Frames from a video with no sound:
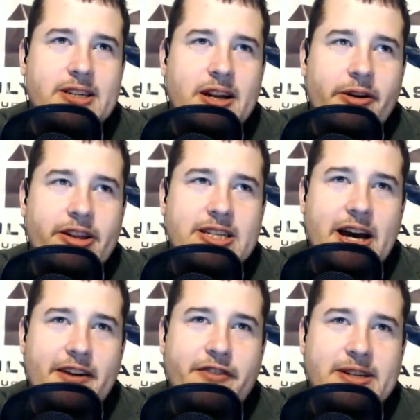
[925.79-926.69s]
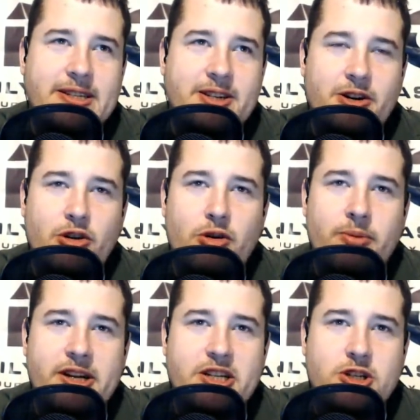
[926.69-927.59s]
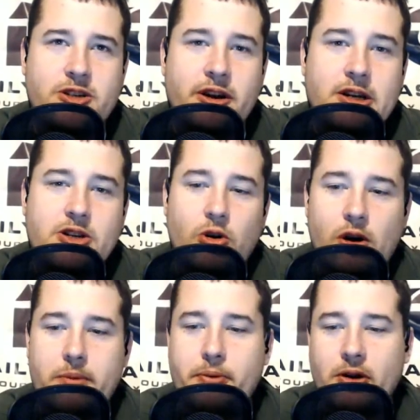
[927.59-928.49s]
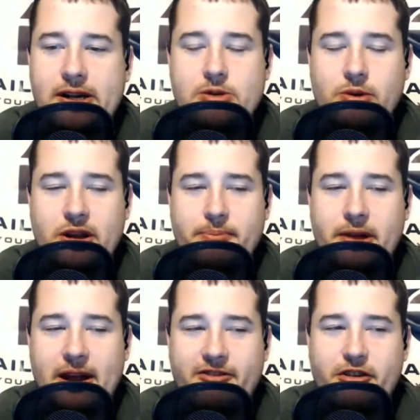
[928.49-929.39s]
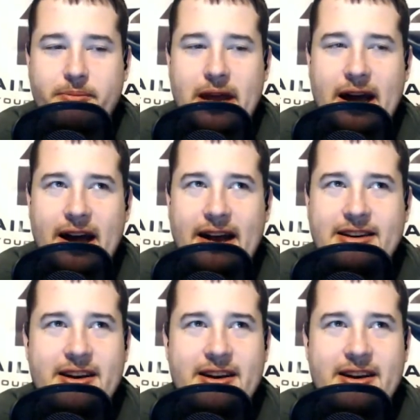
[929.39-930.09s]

you know, these offenses are normally just scoring points when they're playing from behind.